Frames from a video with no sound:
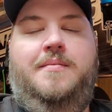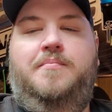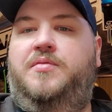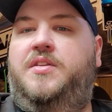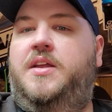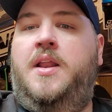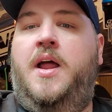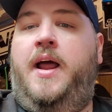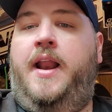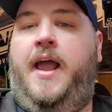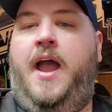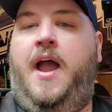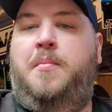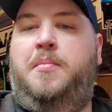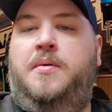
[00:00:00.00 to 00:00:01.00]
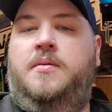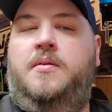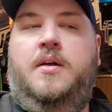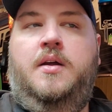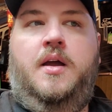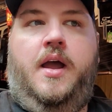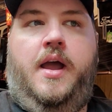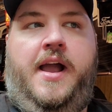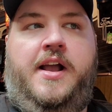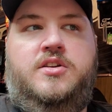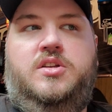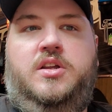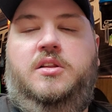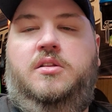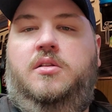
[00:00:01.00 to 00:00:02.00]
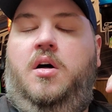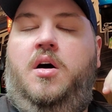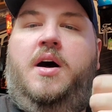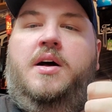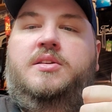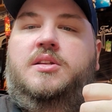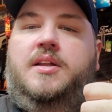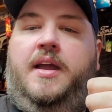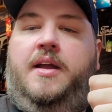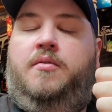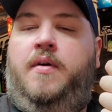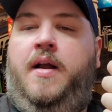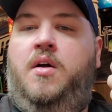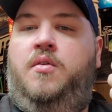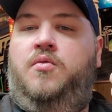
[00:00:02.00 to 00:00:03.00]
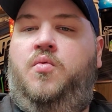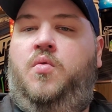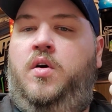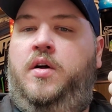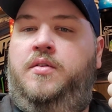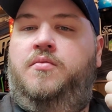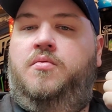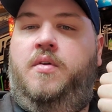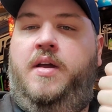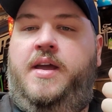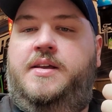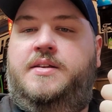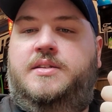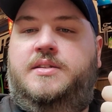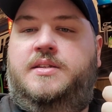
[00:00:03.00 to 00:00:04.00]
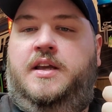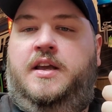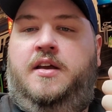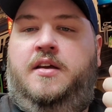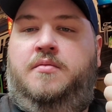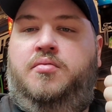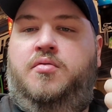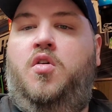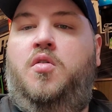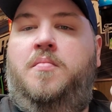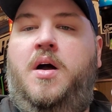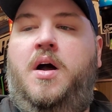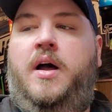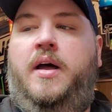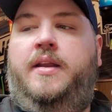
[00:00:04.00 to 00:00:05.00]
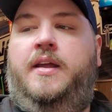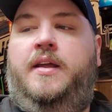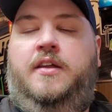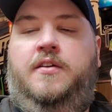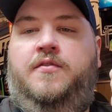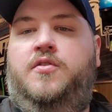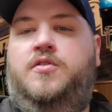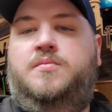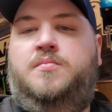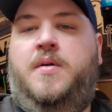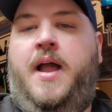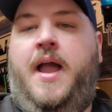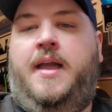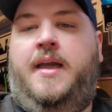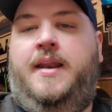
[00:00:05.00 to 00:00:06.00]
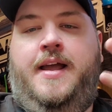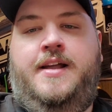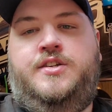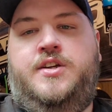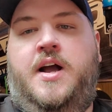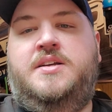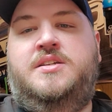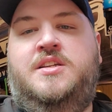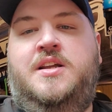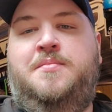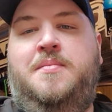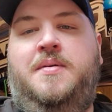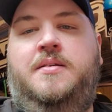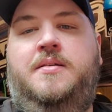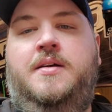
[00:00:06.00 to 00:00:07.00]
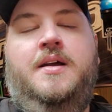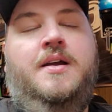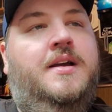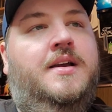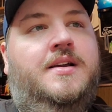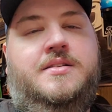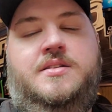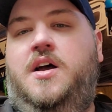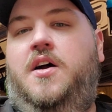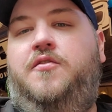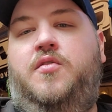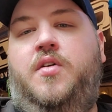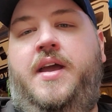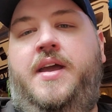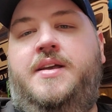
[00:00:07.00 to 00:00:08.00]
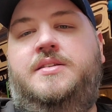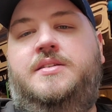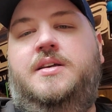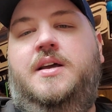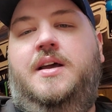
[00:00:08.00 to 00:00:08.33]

Did not happen. I actually lost a round 1 race in Pro Mod in the first bracket. I had Josh Zimmerman. Tough race.